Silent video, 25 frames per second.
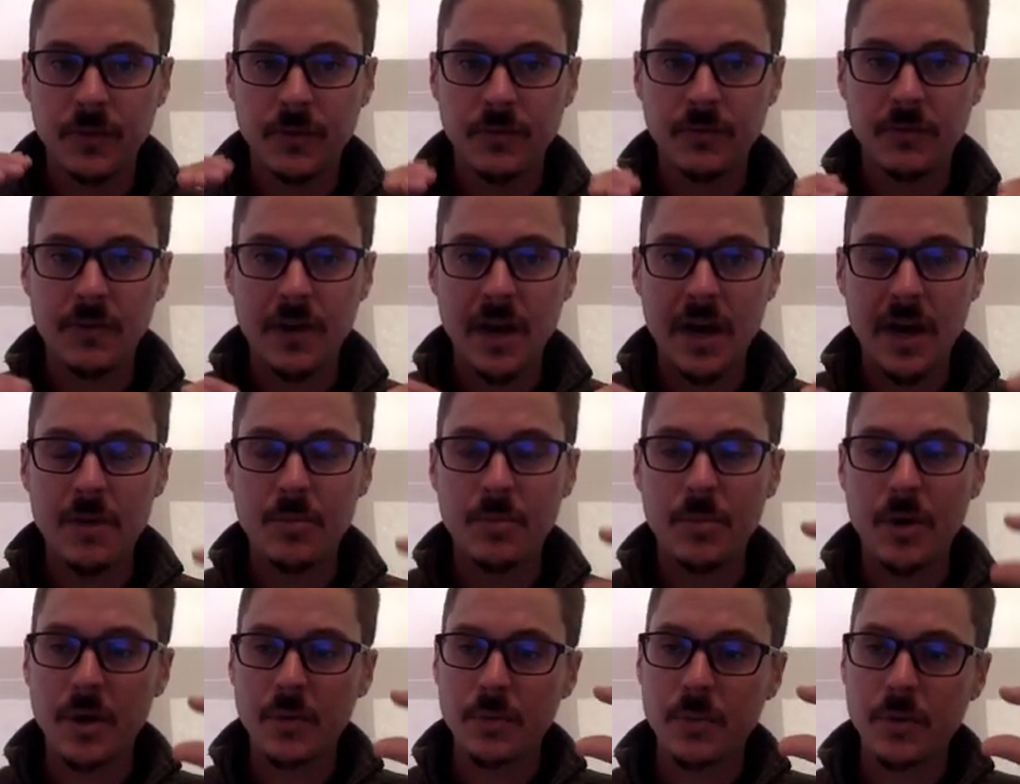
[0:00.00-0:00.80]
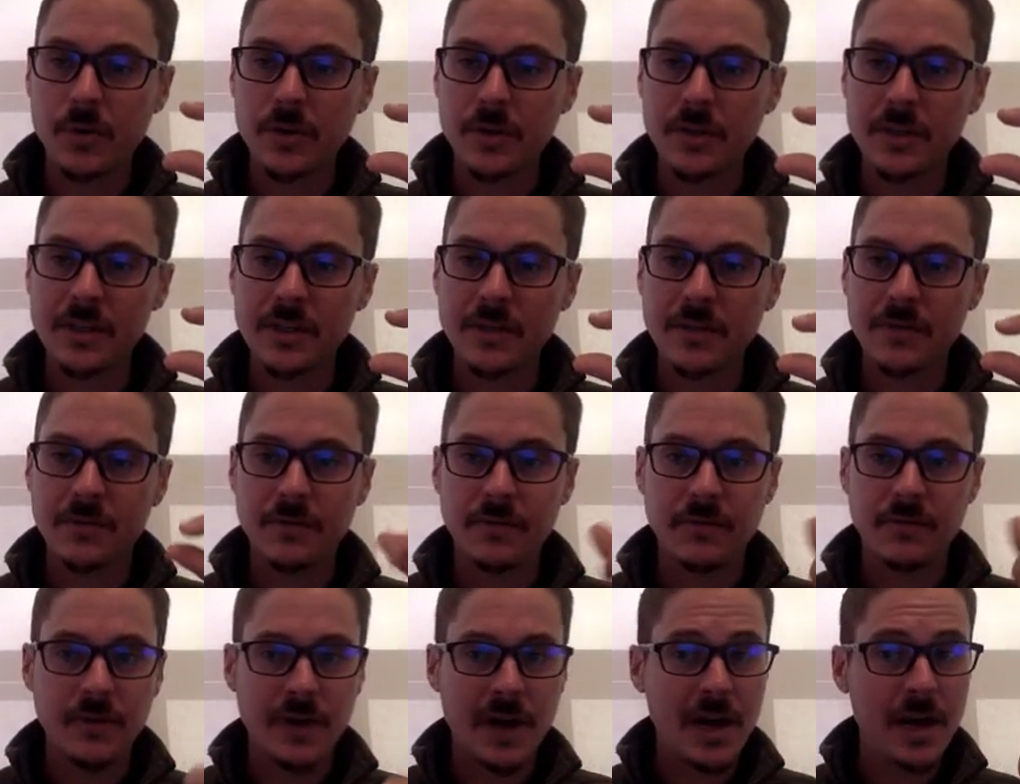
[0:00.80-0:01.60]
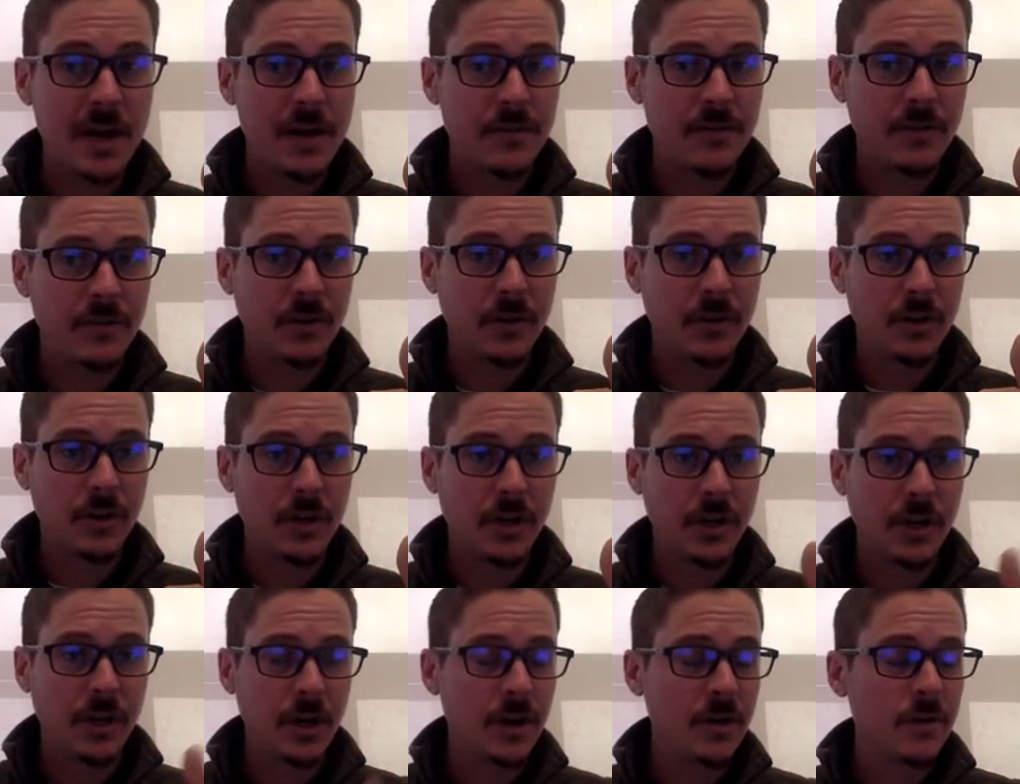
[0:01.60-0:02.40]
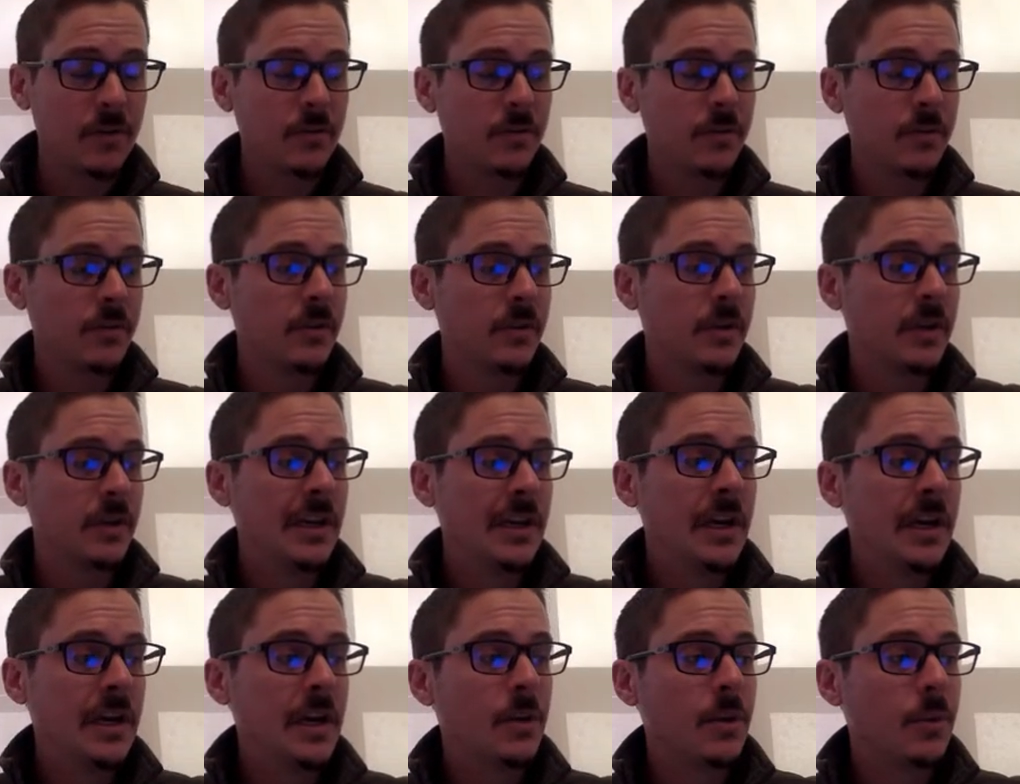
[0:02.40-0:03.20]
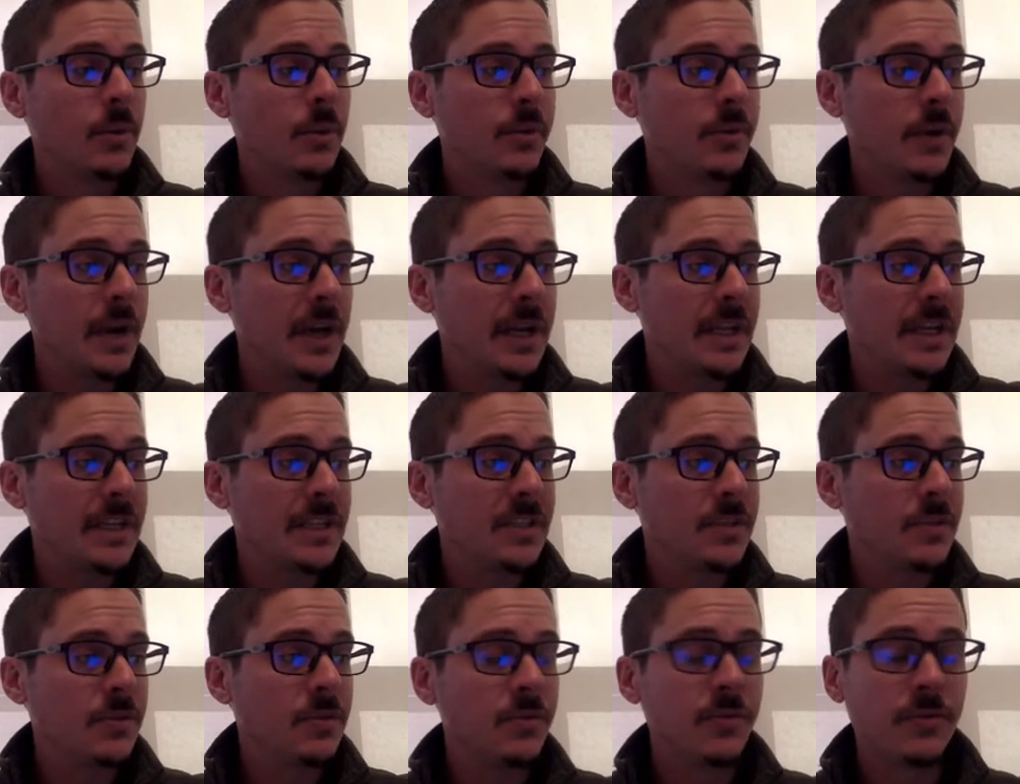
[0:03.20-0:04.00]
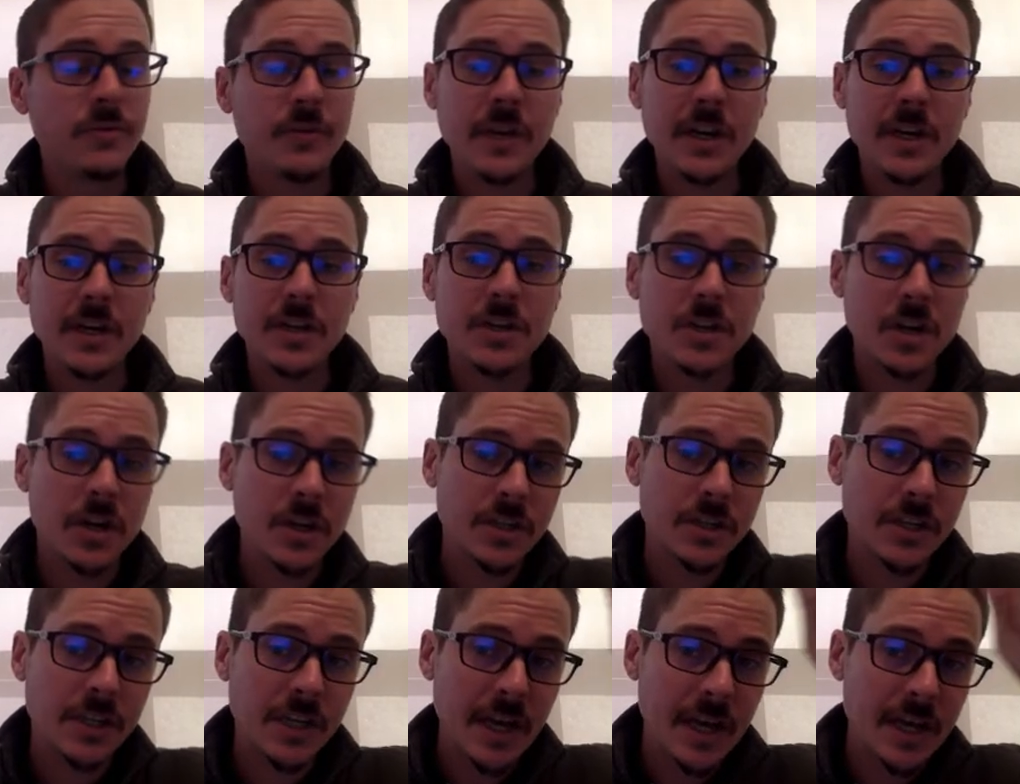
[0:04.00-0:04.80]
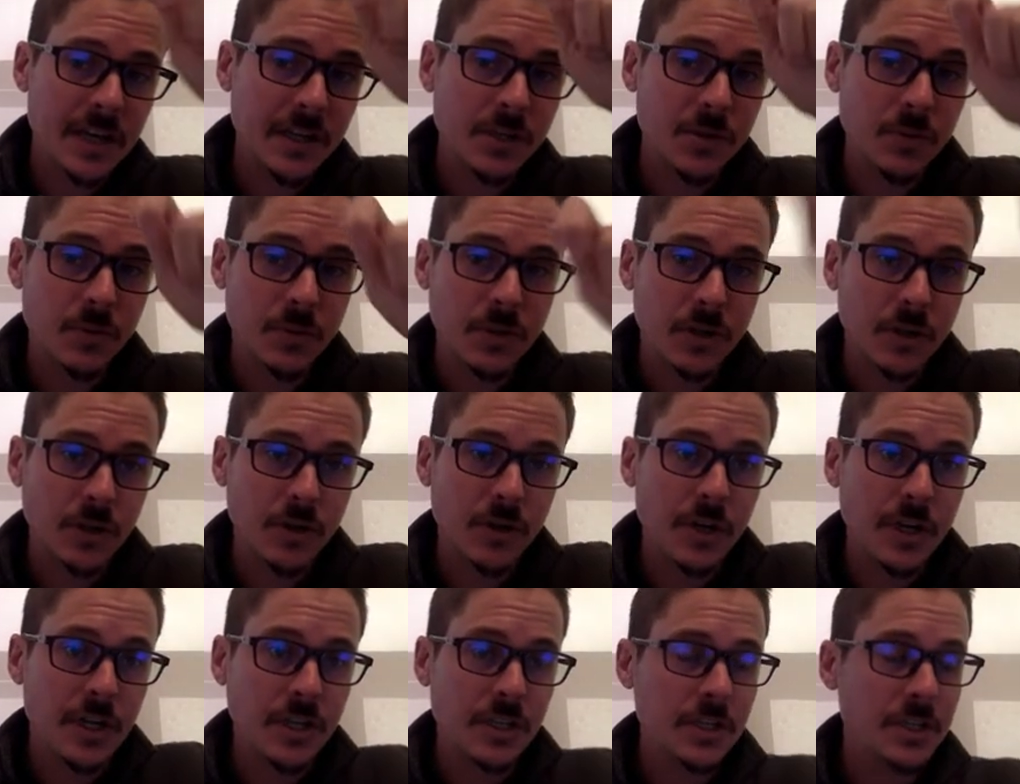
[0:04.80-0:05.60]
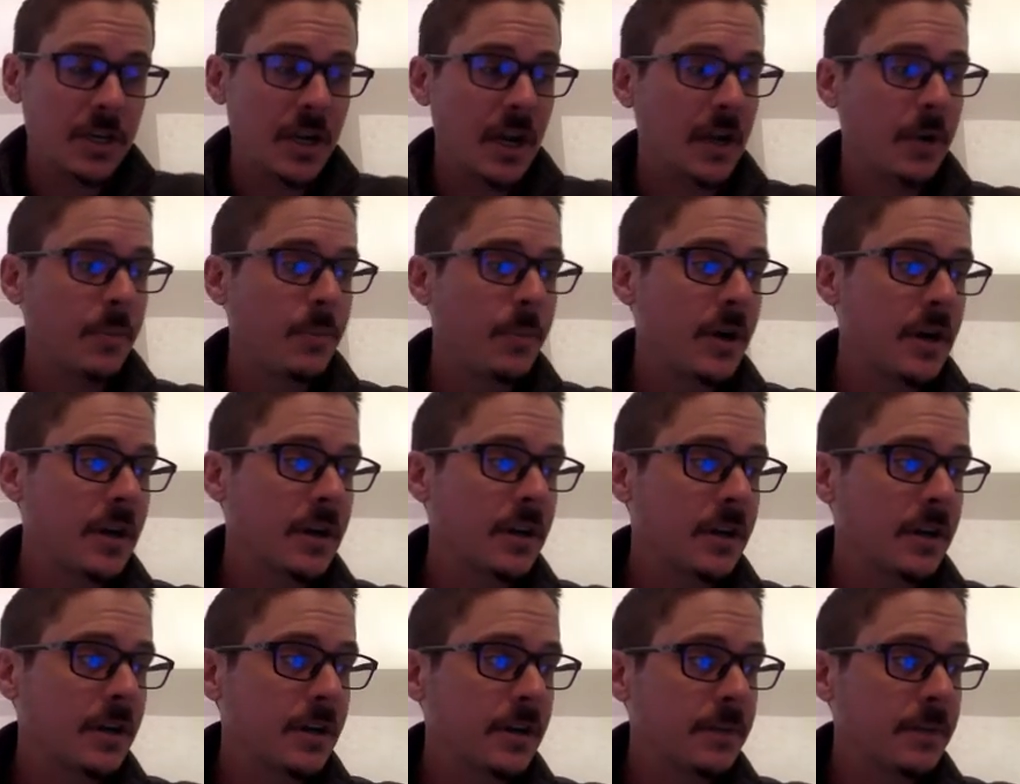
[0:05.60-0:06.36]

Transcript: 5 by 0.75, good to go. We're ready to finish our sketch with the green check mark.